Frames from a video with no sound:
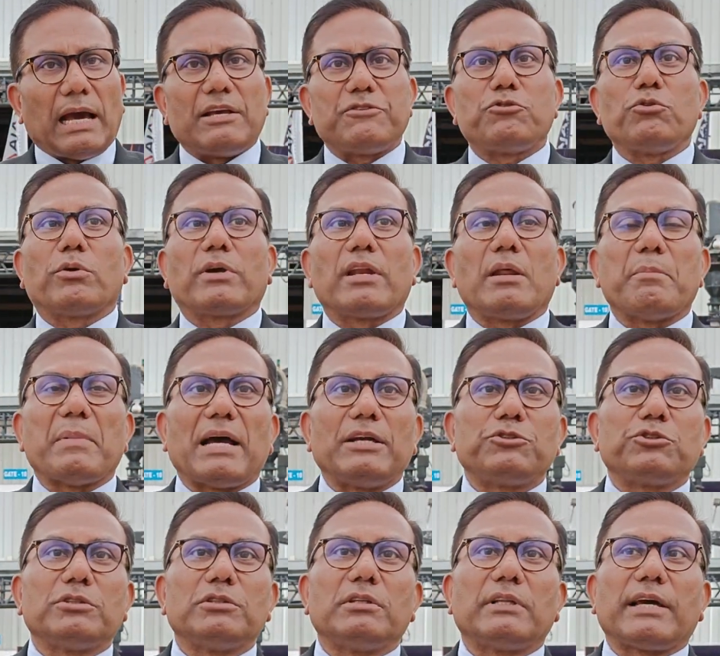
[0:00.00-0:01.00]
As you can
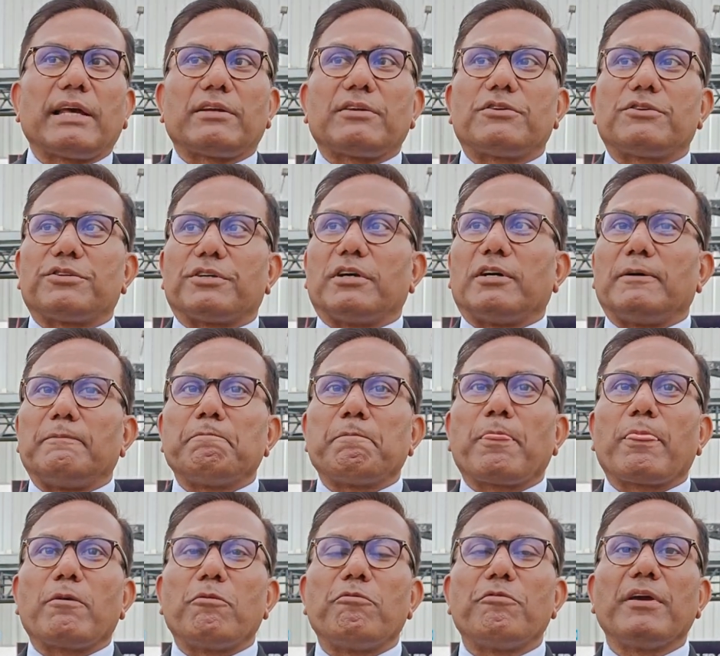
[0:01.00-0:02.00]
imagine that
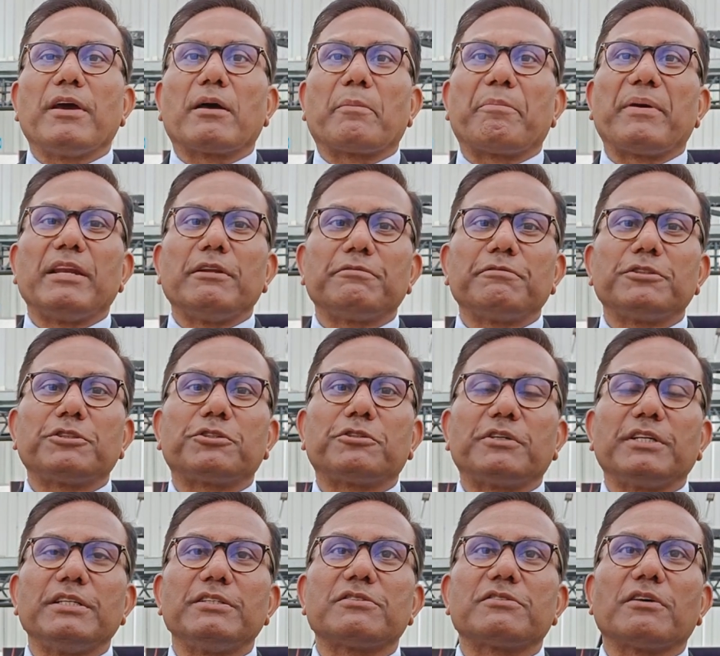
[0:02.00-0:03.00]
we are
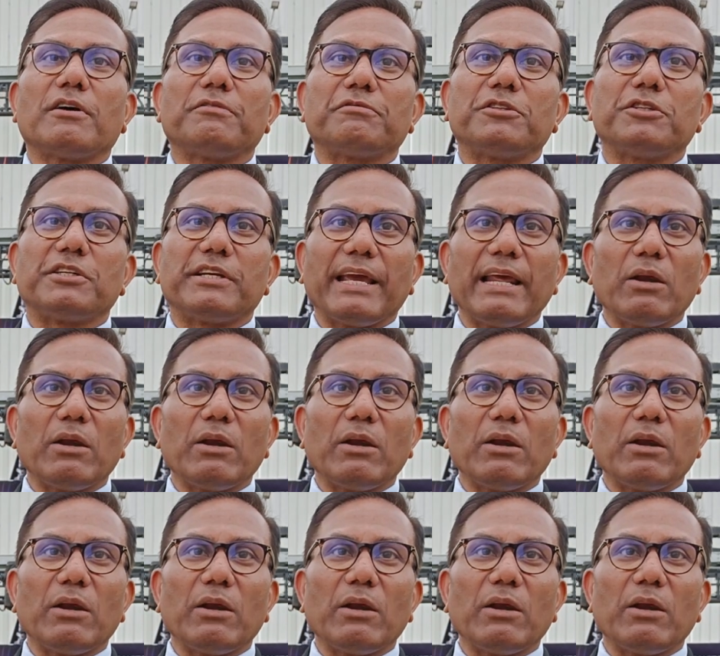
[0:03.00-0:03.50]
beneficiaries of the